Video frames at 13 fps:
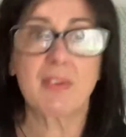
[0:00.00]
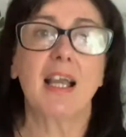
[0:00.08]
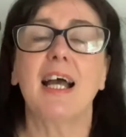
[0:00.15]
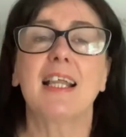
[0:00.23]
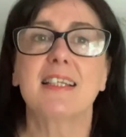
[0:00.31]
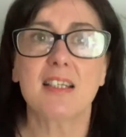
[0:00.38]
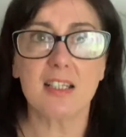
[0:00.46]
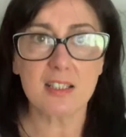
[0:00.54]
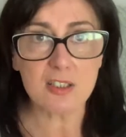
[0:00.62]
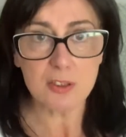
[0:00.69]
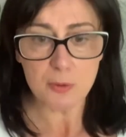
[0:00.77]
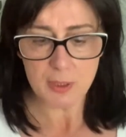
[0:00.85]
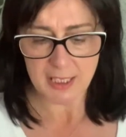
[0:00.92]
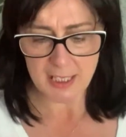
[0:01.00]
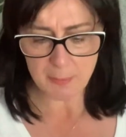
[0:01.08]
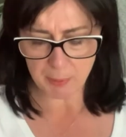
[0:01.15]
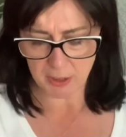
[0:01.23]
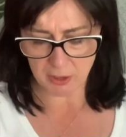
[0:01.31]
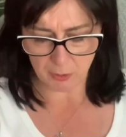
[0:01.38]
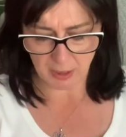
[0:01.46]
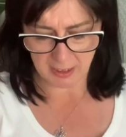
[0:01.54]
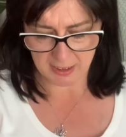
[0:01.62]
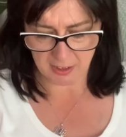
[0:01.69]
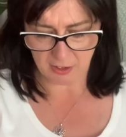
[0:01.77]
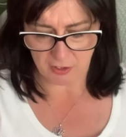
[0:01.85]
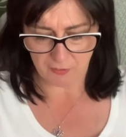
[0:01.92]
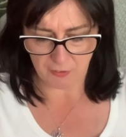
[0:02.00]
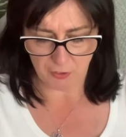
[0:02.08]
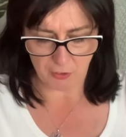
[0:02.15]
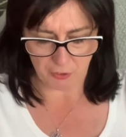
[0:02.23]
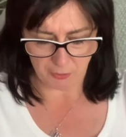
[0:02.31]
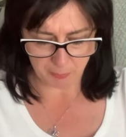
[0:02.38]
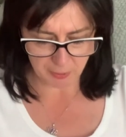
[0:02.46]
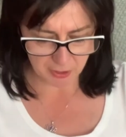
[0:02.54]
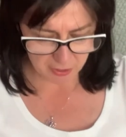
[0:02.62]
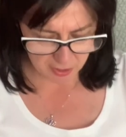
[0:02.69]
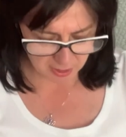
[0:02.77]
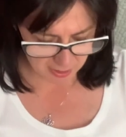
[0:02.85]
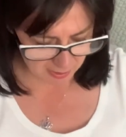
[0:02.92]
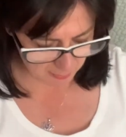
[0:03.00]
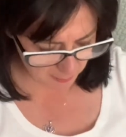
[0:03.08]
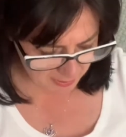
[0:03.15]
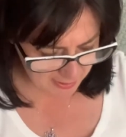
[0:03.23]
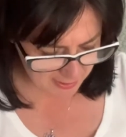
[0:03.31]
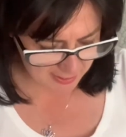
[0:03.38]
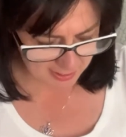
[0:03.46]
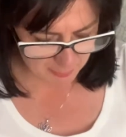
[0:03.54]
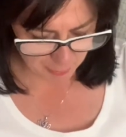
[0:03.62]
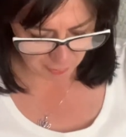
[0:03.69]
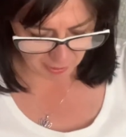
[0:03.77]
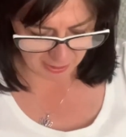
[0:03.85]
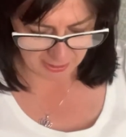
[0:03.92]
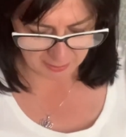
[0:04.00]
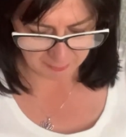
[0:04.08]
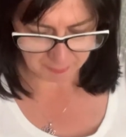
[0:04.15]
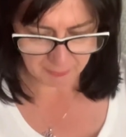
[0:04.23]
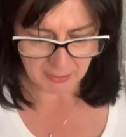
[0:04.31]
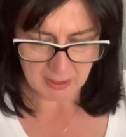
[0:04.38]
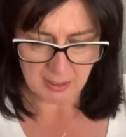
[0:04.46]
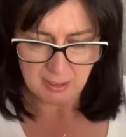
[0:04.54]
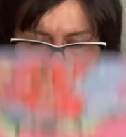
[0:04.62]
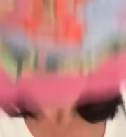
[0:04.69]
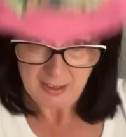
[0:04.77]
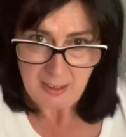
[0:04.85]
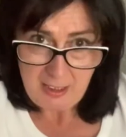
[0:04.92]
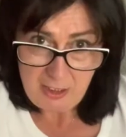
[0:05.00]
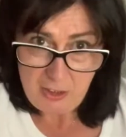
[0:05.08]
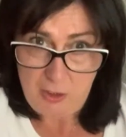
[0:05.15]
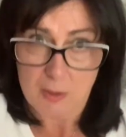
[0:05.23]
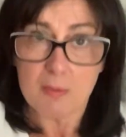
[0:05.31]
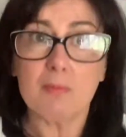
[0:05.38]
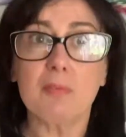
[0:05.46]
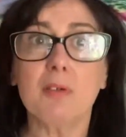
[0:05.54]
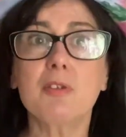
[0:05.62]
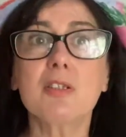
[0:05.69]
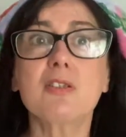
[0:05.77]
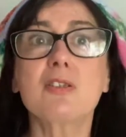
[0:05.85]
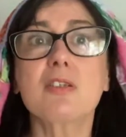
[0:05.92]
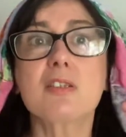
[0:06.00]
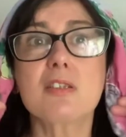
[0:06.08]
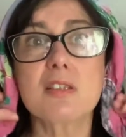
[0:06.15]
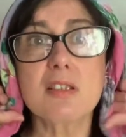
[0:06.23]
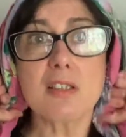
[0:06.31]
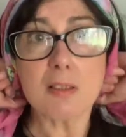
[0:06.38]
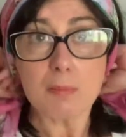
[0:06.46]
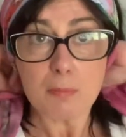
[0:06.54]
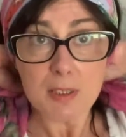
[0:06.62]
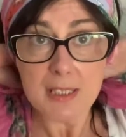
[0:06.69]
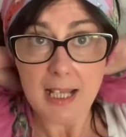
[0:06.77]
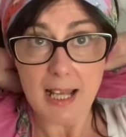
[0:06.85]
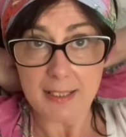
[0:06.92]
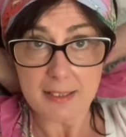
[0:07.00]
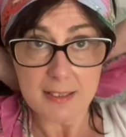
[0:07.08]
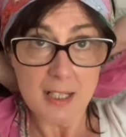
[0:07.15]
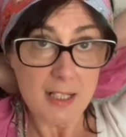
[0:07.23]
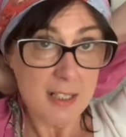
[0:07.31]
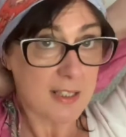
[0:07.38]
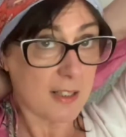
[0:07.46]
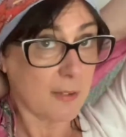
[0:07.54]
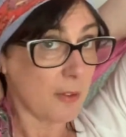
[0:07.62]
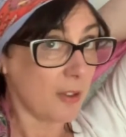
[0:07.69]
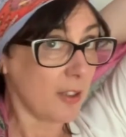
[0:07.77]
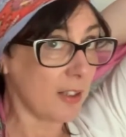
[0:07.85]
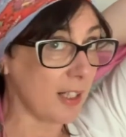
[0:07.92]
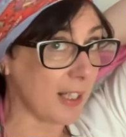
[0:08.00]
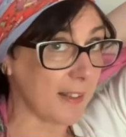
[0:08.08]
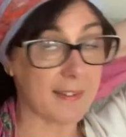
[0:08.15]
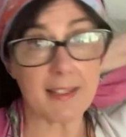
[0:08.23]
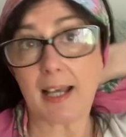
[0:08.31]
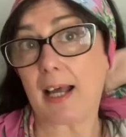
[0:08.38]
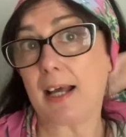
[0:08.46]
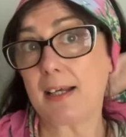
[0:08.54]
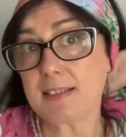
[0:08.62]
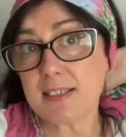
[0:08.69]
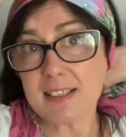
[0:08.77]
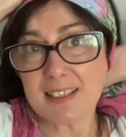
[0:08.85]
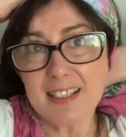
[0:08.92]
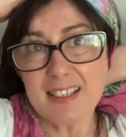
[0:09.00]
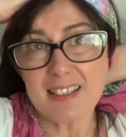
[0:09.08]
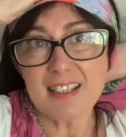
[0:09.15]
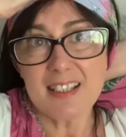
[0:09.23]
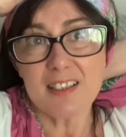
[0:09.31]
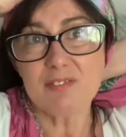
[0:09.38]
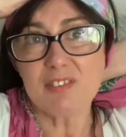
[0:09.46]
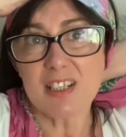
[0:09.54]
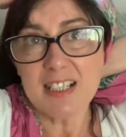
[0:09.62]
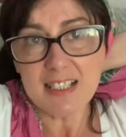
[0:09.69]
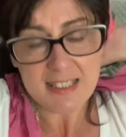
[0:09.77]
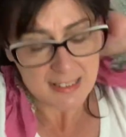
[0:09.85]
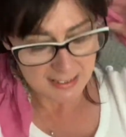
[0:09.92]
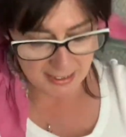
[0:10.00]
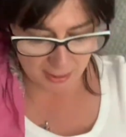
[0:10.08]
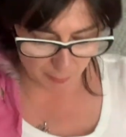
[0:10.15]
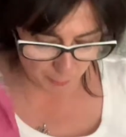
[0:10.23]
And to keep your headscarf on, because when they're slippery, and I'm just gonna pretend, so like that, they can really slip.